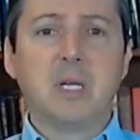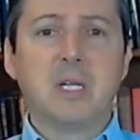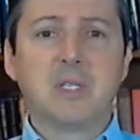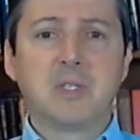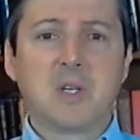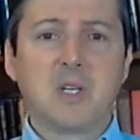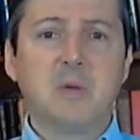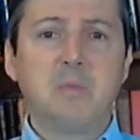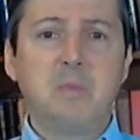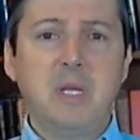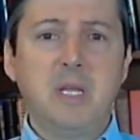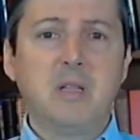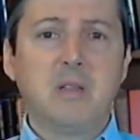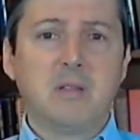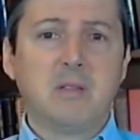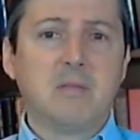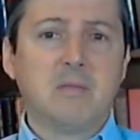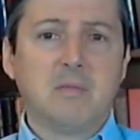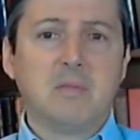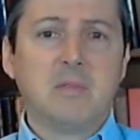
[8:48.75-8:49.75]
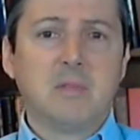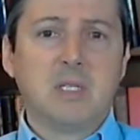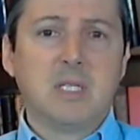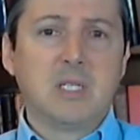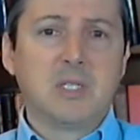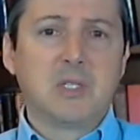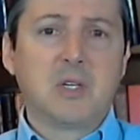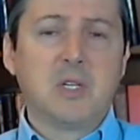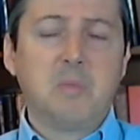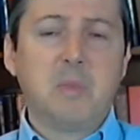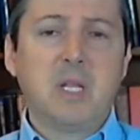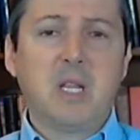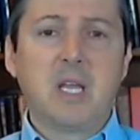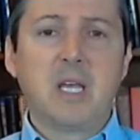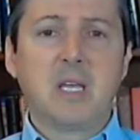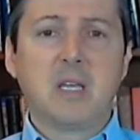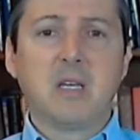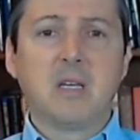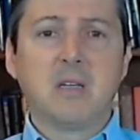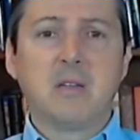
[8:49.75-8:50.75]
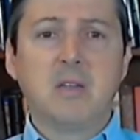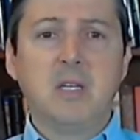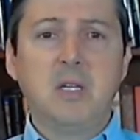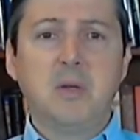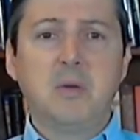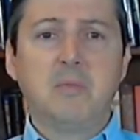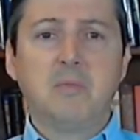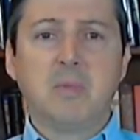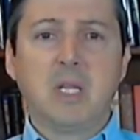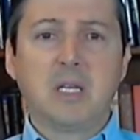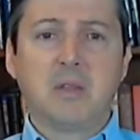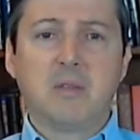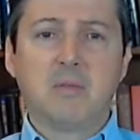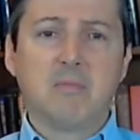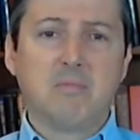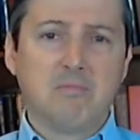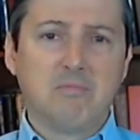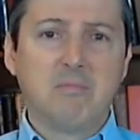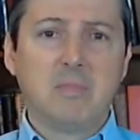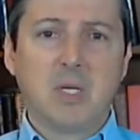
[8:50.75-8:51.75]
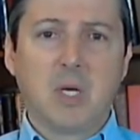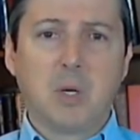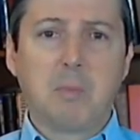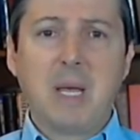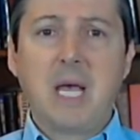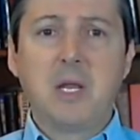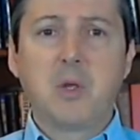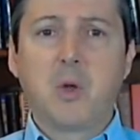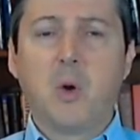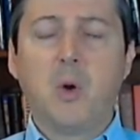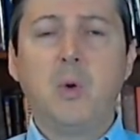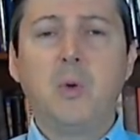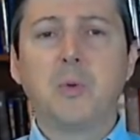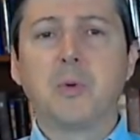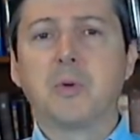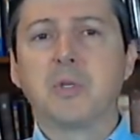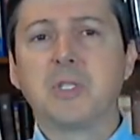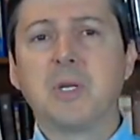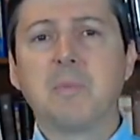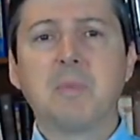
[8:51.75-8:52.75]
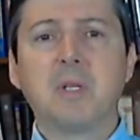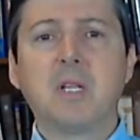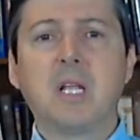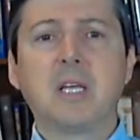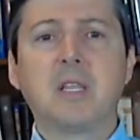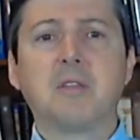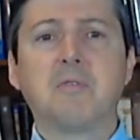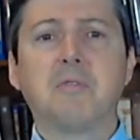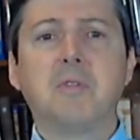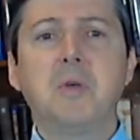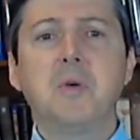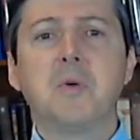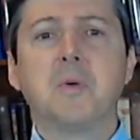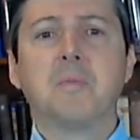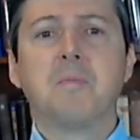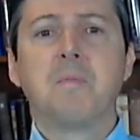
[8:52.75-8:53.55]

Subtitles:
it's going to be like a bad cold or something like the flu.